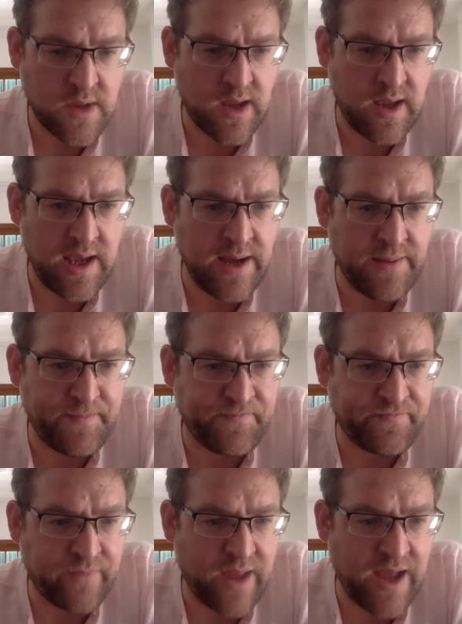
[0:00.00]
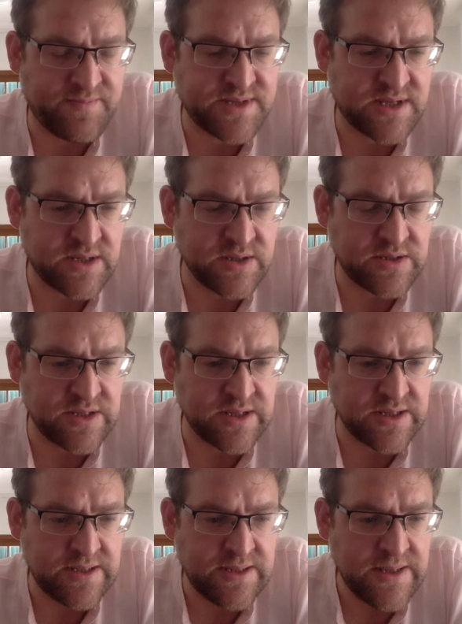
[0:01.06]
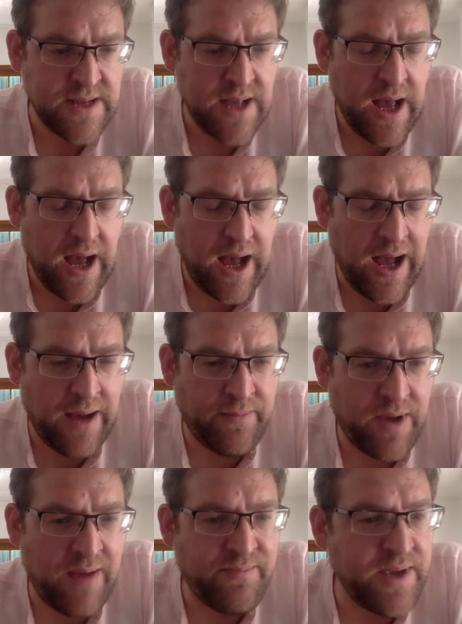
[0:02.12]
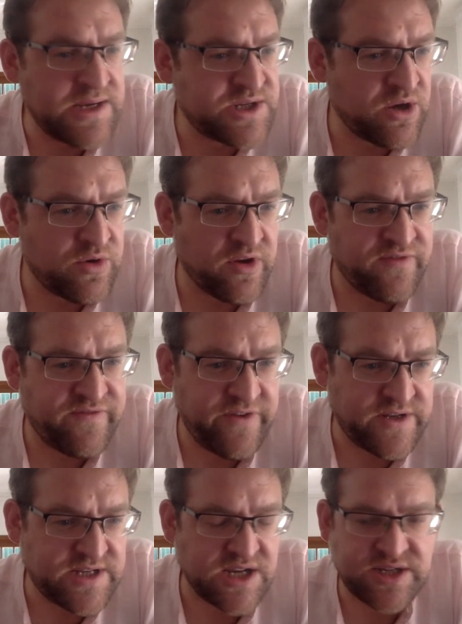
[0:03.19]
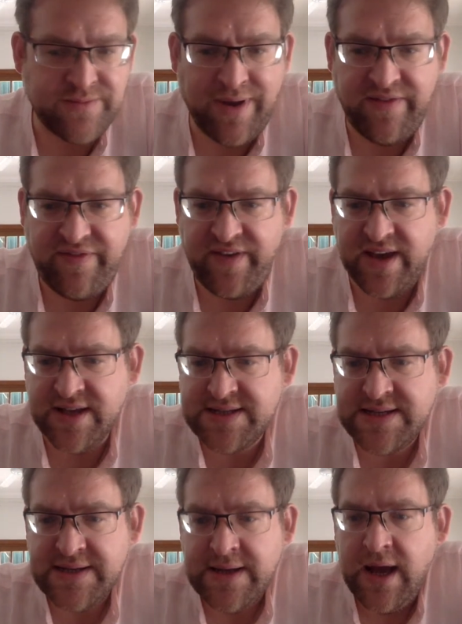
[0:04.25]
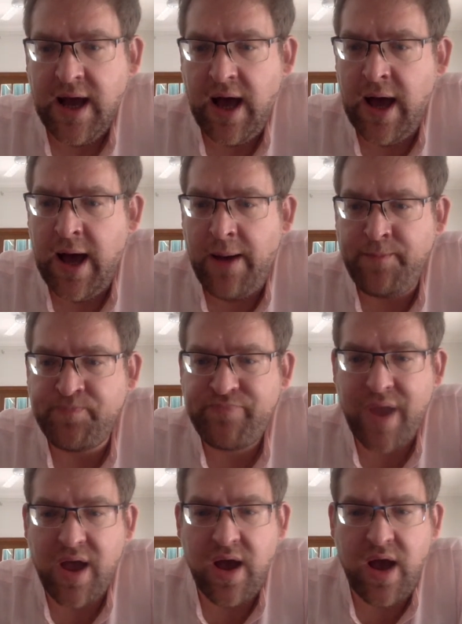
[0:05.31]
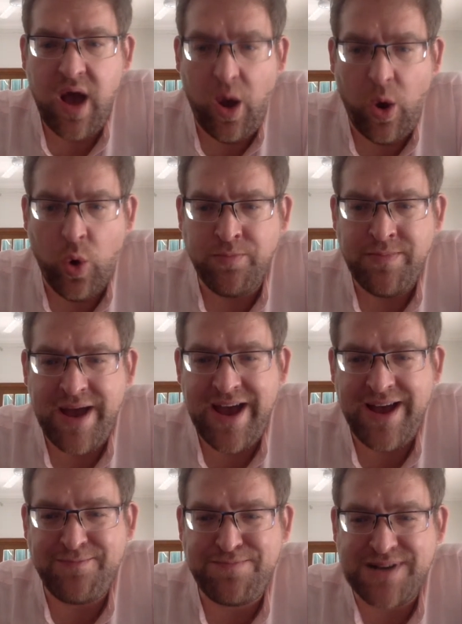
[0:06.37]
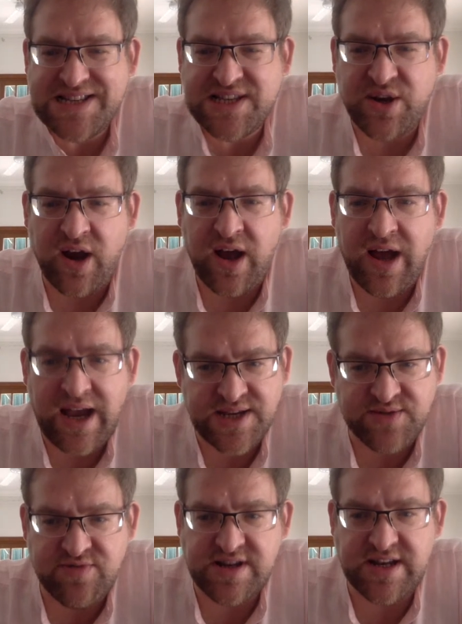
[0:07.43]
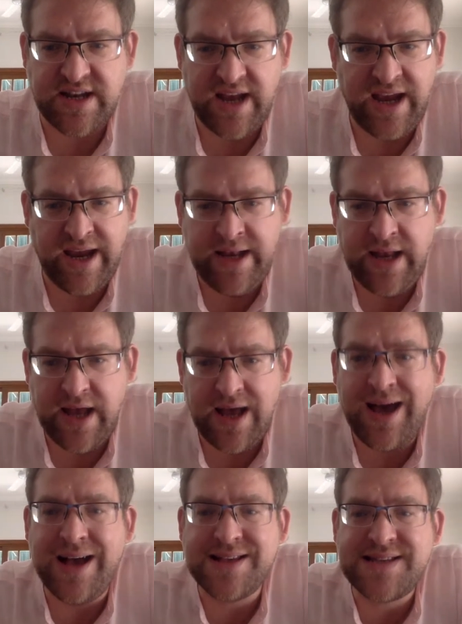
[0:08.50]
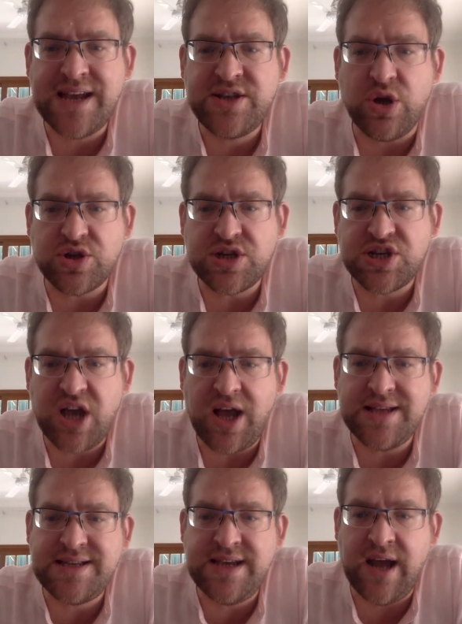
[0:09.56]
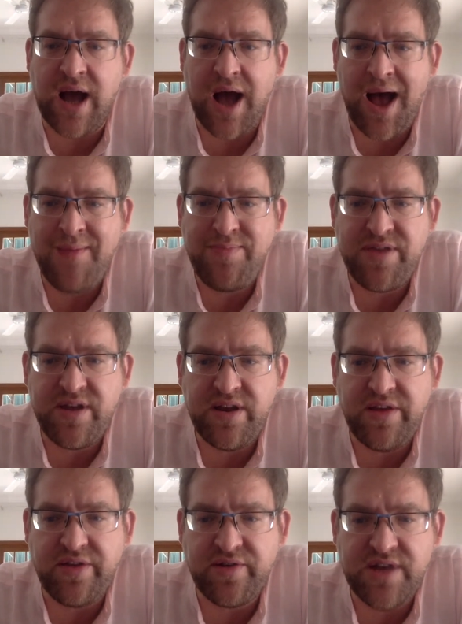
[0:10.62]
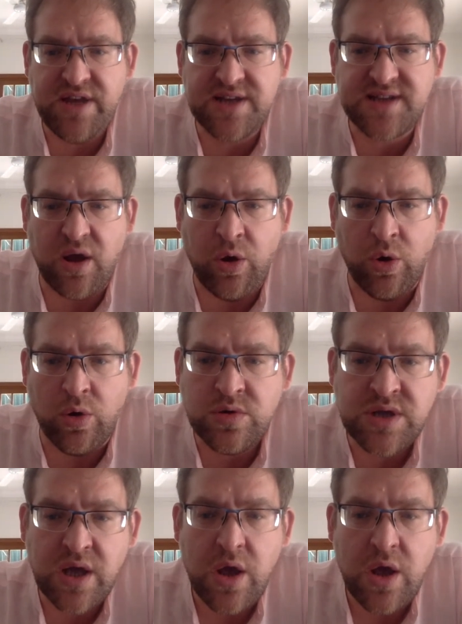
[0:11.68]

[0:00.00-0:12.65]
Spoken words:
Yeah, absolutely. I'm being told off for touching my face. Umair Bastra has written in saying, Dr. Shazia, I'm 33 years old